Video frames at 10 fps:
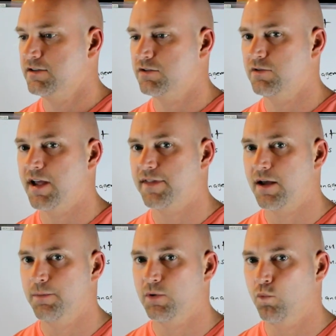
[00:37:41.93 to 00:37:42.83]
So now
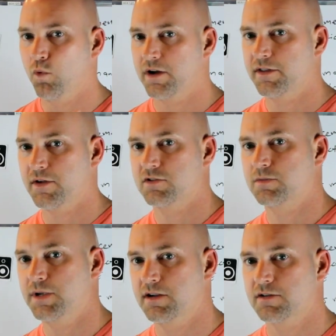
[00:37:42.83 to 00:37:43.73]
that, but one of those
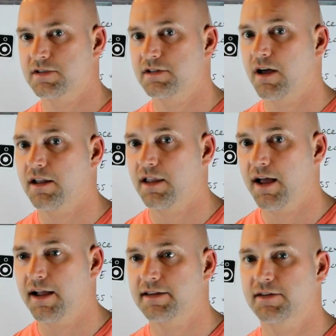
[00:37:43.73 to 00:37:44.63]
speakers is not
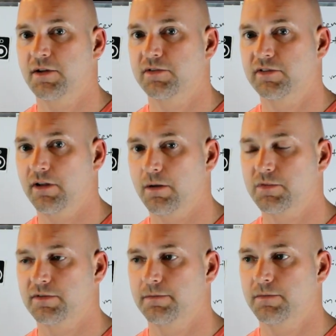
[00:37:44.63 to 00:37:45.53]
aligned to those
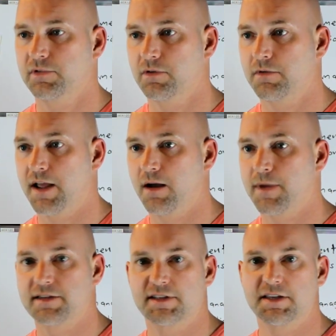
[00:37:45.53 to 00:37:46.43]
subs. So now
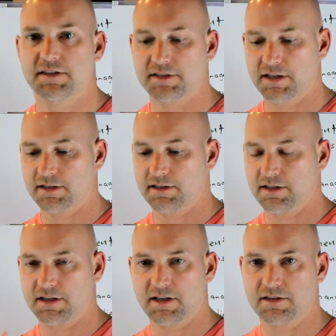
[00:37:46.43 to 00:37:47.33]
my seat to seat
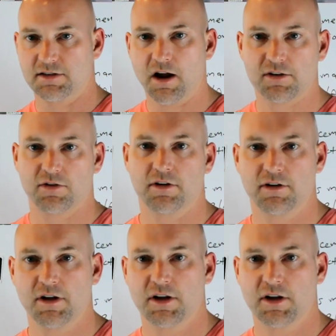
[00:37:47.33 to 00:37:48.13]
is not good.